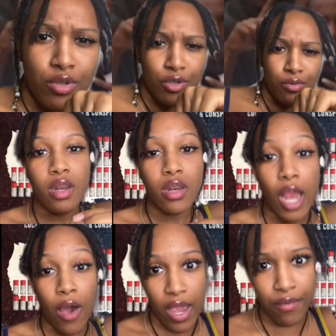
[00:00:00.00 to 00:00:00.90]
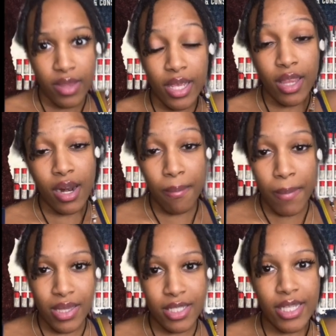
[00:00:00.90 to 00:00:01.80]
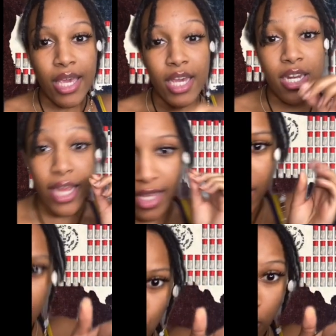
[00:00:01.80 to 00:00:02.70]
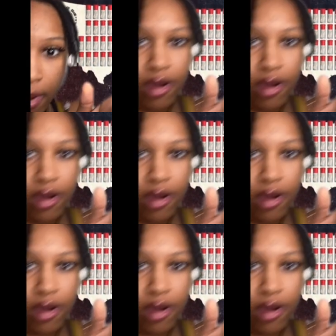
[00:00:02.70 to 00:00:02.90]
YouTube. Now everything that I'm about to say connected to